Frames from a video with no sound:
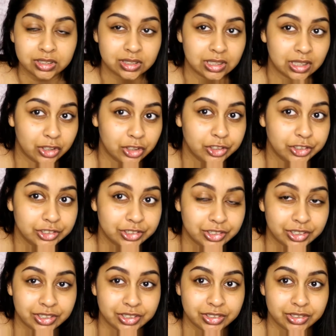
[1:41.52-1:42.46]
as it looks
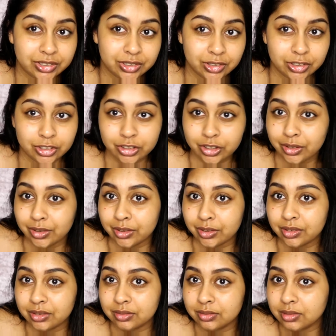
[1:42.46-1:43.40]
good, you know,
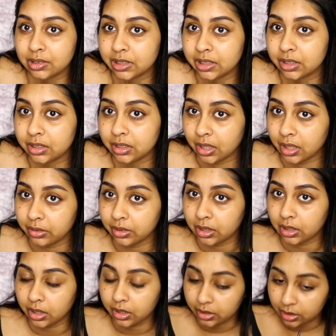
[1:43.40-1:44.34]
like I
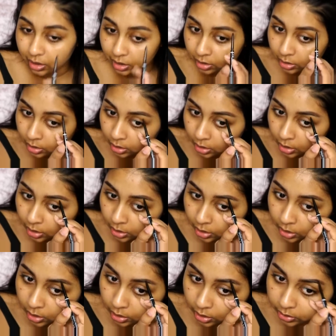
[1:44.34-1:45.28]
really like that.
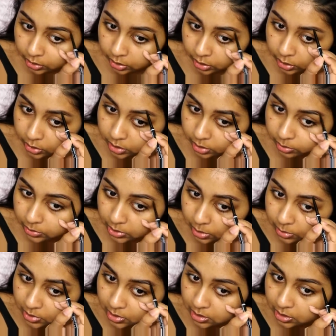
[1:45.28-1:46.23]
You know,
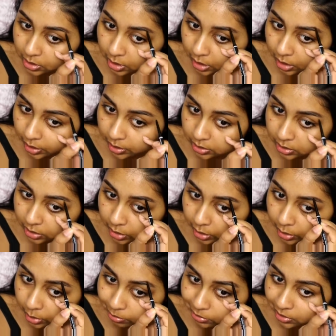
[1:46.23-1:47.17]
sometimes I like to
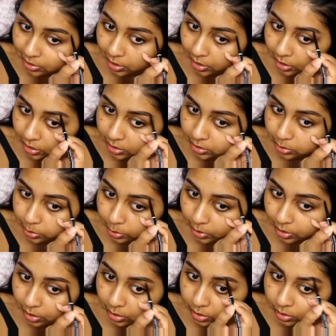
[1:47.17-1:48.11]
go a bit lighter as
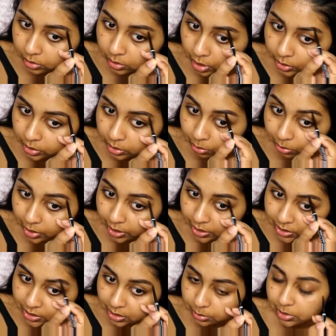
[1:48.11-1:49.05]
well. I don't
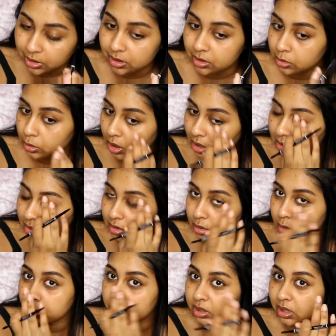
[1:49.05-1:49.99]
mind it because you can
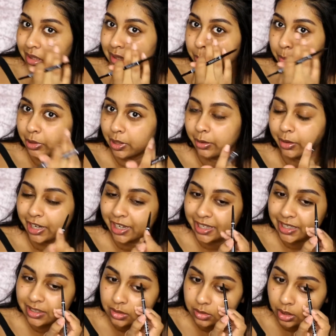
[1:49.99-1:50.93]
still see the brow
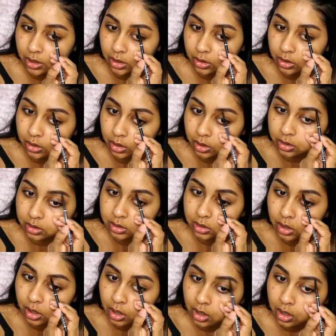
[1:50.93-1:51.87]
hairs and it looks
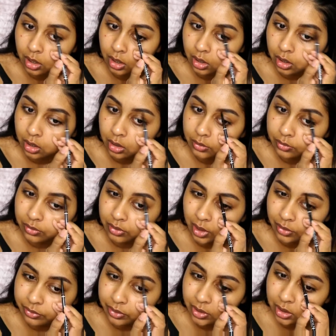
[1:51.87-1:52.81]

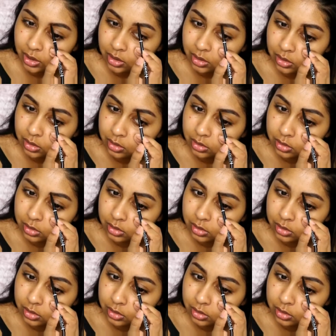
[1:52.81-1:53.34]
fluffier.